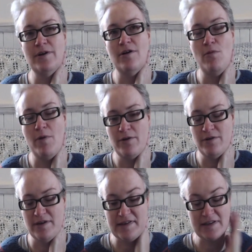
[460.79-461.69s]
oh my
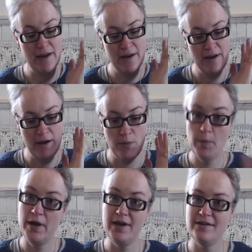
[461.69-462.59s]
goodness,
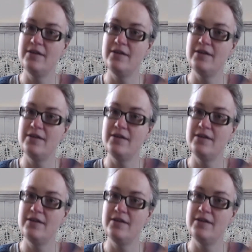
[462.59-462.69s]
but